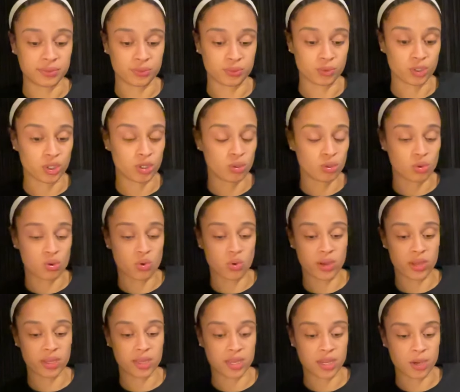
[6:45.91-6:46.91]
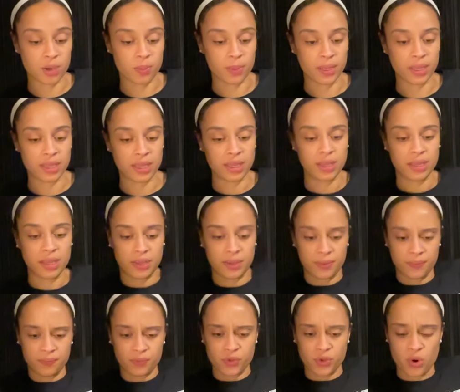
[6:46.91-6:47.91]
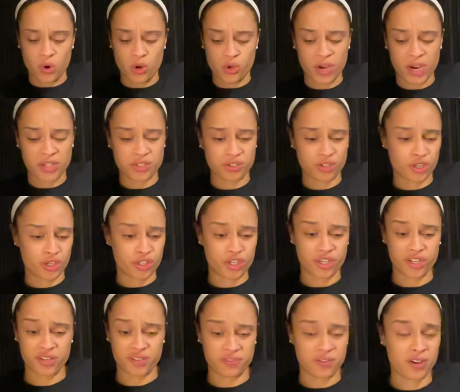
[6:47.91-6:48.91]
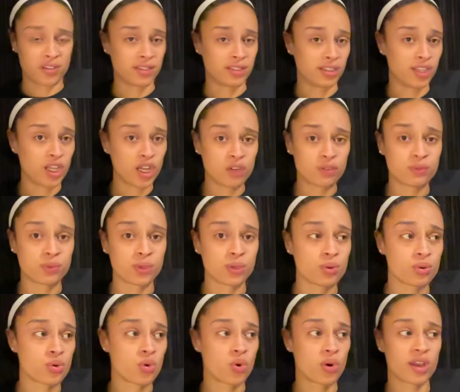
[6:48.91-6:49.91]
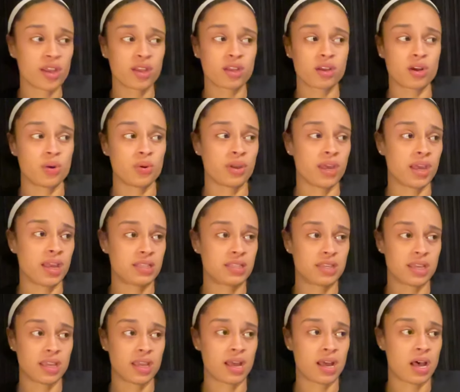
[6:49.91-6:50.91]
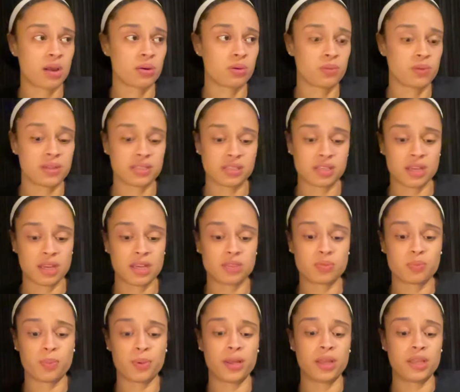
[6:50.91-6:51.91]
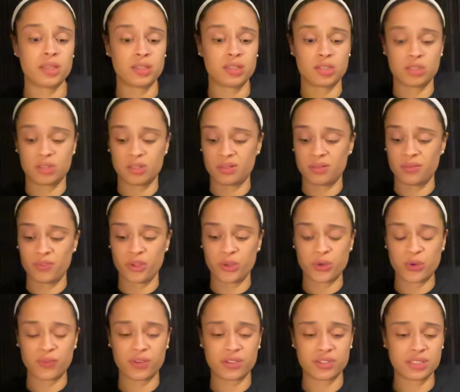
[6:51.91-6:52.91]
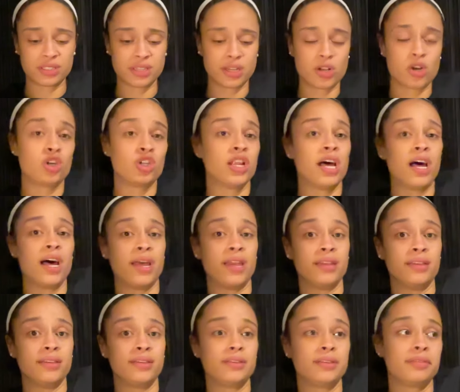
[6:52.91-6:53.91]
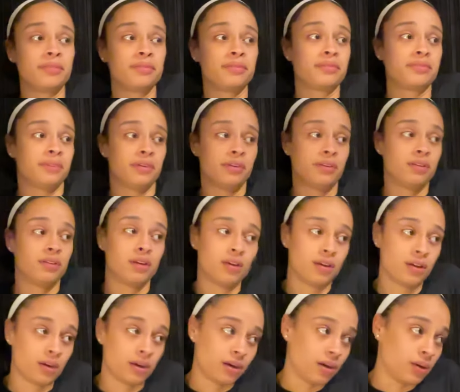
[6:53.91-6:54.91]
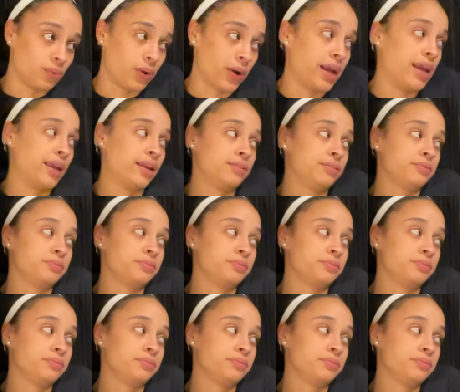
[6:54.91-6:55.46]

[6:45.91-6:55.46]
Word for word: real quick here but or you guys or you're gonna fall in love real quick okay take it how it resonates but the universe is like hold on wait